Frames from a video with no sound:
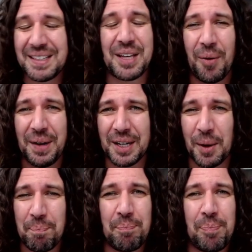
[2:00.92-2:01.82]
going in
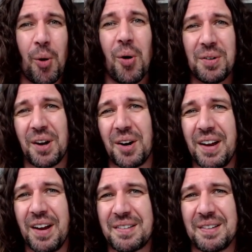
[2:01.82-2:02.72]
a poor
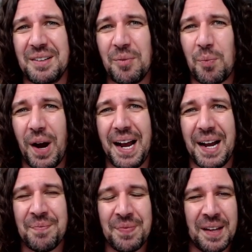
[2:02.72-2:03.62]
direction
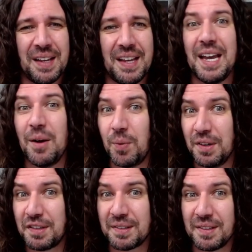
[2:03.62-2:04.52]
where it
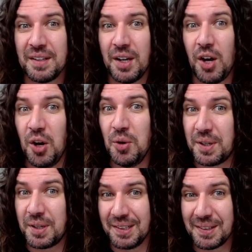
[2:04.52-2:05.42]
was who
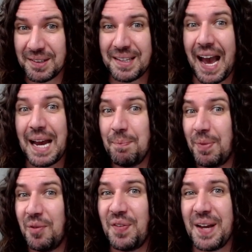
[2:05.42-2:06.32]
can
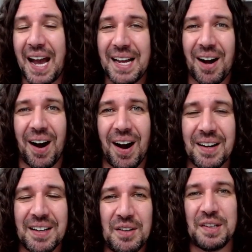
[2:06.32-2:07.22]
game the V A
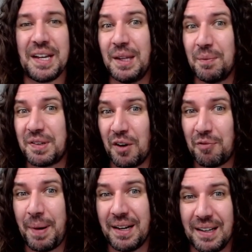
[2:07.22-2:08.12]
R to get
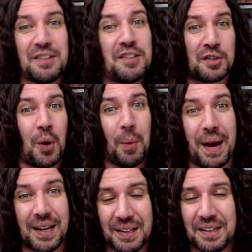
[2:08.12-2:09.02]
themselves penalties, to score
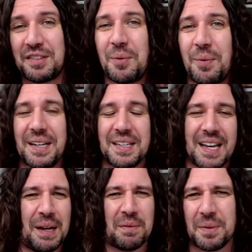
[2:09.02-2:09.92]
penalties, to win
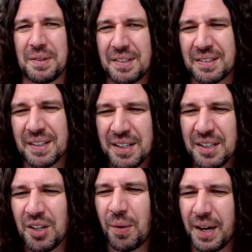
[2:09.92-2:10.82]
games, which is
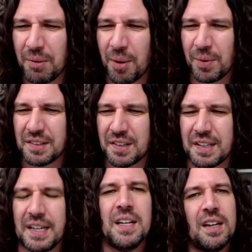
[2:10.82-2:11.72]
not what anyone wanted to
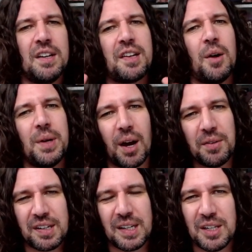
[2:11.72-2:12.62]
see. So we
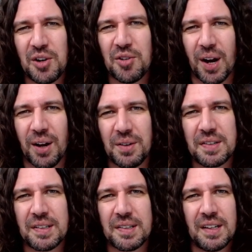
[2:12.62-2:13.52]
go to the
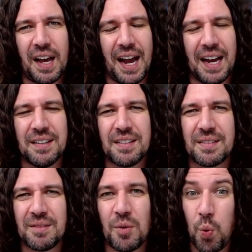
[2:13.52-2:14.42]
Euros and
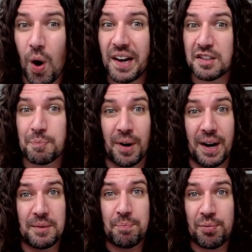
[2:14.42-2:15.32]

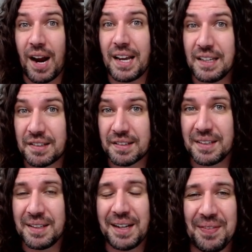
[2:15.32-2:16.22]
widespread
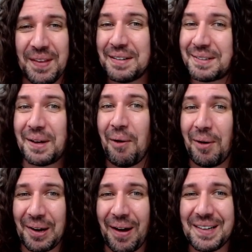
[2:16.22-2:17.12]
praise and this
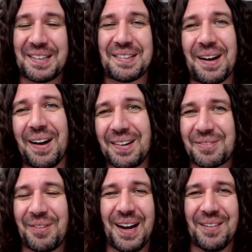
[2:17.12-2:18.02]
lighter
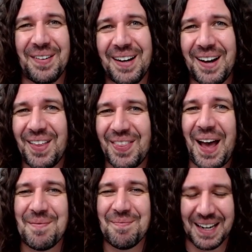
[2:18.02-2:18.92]
touch, whatever
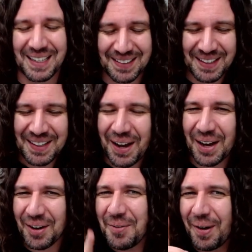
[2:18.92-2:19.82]
that means.
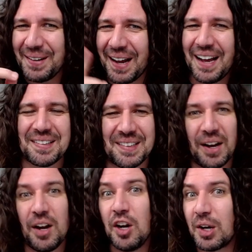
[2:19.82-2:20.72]
And I wonder, has
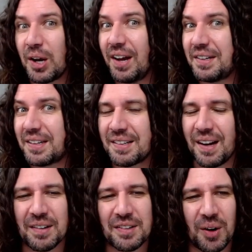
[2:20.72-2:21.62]
the lighter
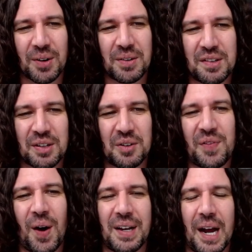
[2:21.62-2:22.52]
touch gone too
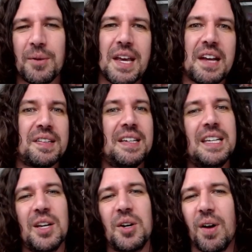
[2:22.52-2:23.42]
far now? Yes, in
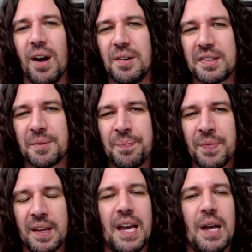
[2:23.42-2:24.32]
the Euros,
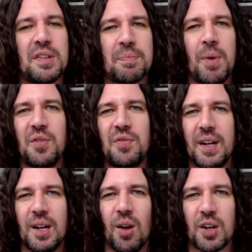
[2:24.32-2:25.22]
it was
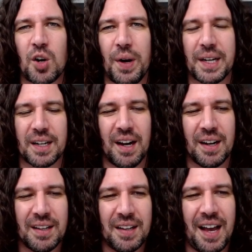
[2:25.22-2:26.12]
moving a lot
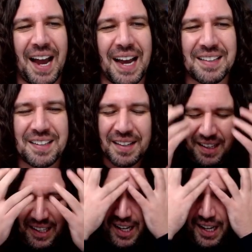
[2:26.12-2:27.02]
quicker. And
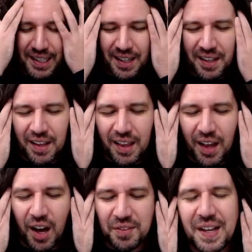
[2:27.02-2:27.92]
look,
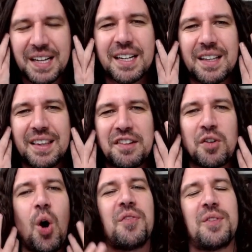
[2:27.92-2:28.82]
I think there's
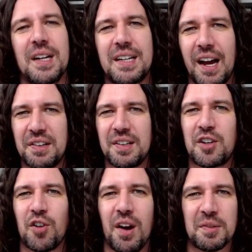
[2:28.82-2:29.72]
often a case of the
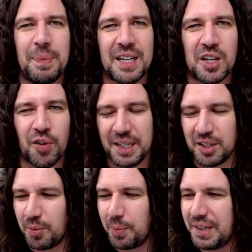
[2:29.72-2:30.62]
grass being
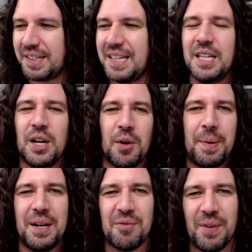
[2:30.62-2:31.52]
greener, and we see the
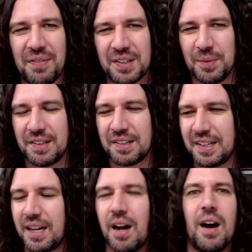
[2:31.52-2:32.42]
European refs and we just
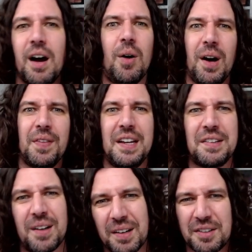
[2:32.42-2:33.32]
think, oh, aren't
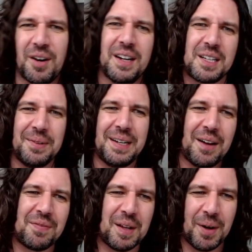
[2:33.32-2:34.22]
these guys great? Can we
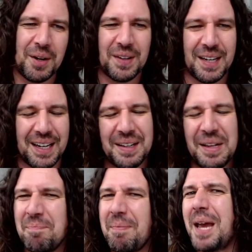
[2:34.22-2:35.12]
have them over here?
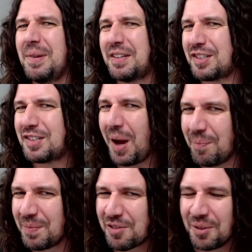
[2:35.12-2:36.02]
Maybe
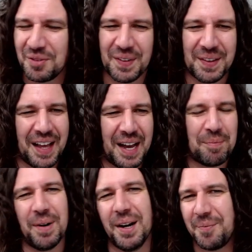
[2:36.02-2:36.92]
some truth in
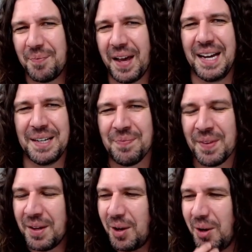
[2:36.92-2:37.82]
that, but hey,
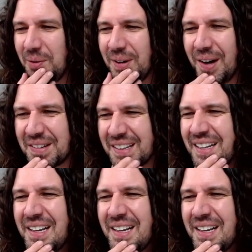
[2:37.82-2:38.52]
who knows?